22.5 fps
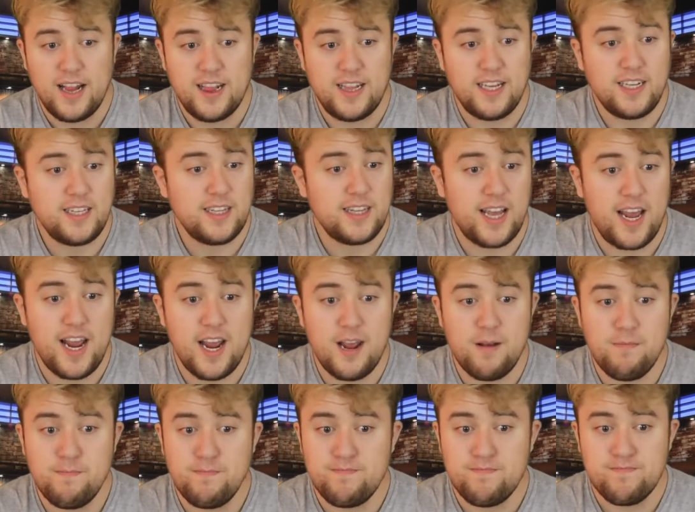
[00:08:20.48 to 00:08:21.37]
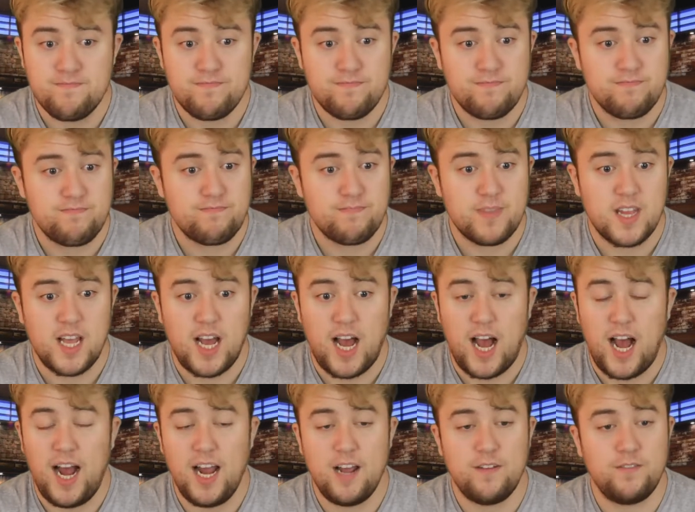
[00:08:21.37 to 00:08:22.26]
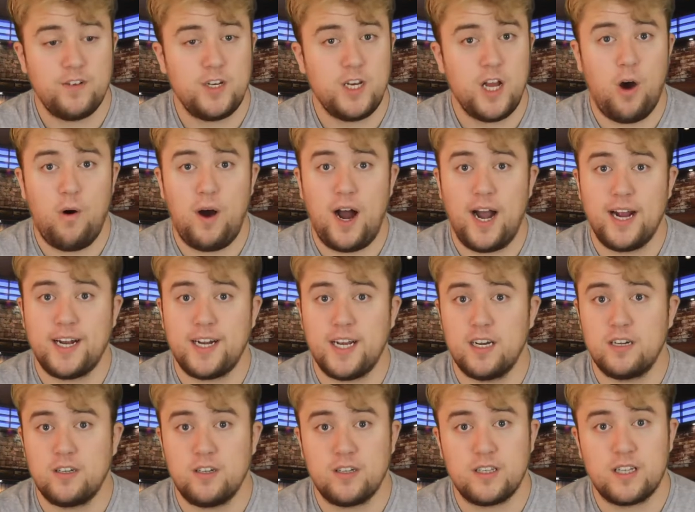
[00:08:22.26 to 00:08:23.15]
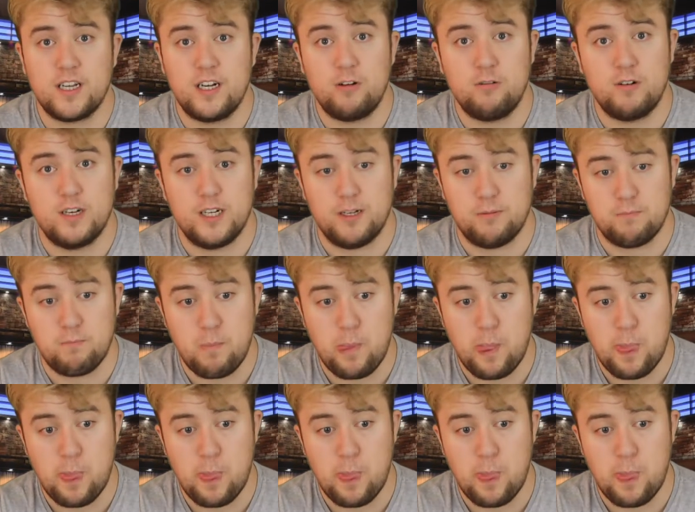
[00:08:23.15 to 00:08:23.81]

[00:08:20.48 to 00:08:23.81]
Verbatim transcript: This game I have no idea who's gonna win.